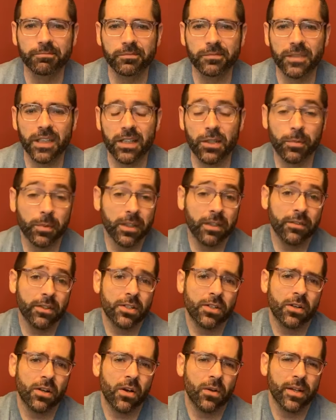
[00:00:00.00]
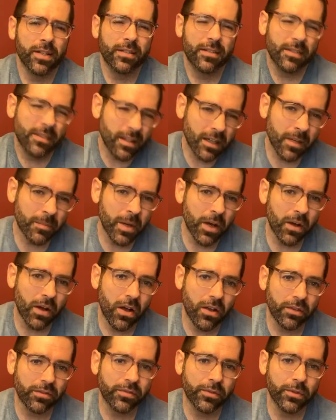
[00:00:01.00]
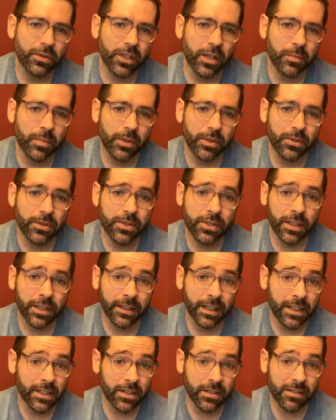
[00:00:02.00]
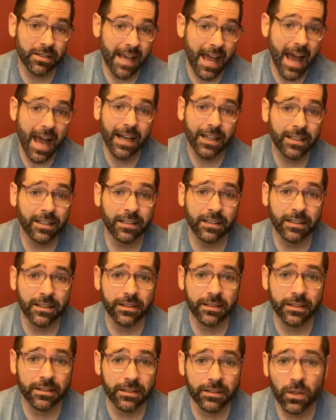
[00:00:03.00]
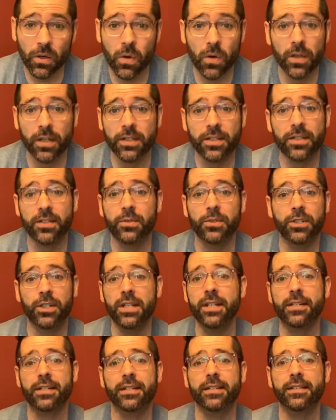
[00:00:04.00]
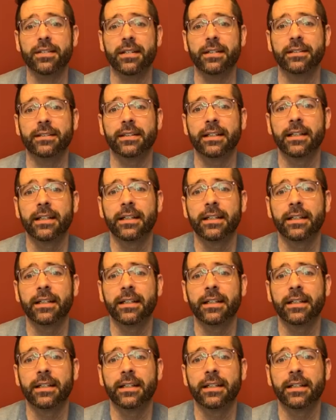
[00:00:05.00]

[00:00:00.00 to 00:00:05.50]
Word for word: Because believers don't always think about all the fruit they're producing, they just act in accordance to Jesus. And,